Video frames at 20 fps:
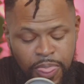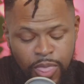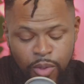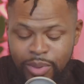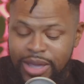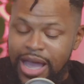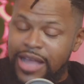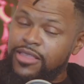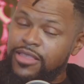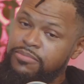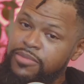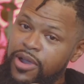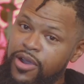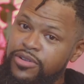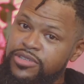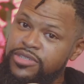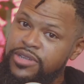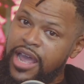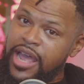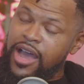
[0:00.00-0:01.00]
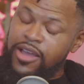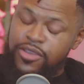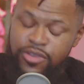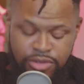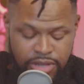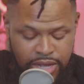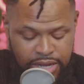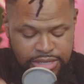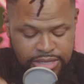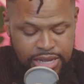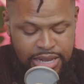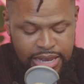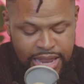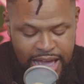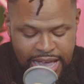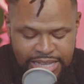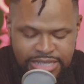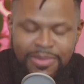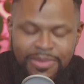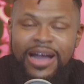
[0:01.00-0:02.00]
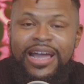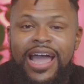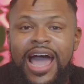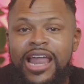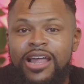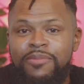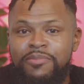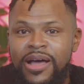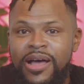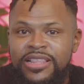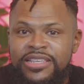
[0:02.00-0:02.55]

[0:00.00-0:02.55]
we got the merch now. Like I said, last time I got up out the